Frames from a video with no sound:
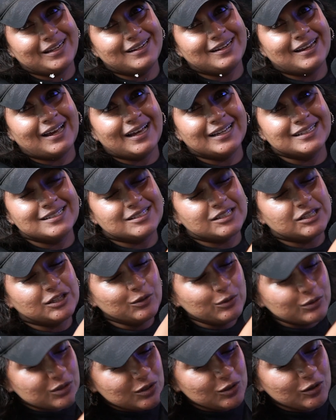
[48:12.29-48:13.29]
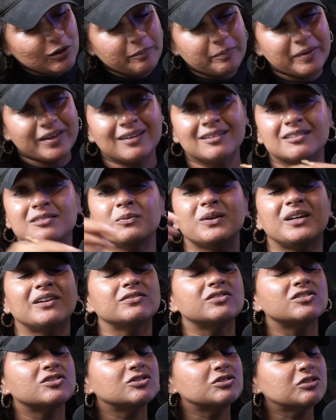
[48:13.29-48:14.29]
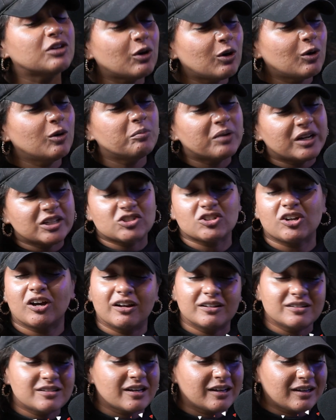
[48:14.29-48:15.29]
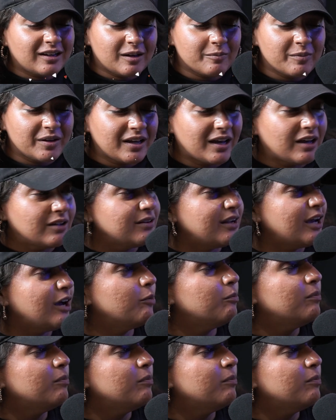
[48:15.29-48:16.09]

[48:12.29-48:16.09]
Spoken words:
89's YouTube because we have so much content coming out now,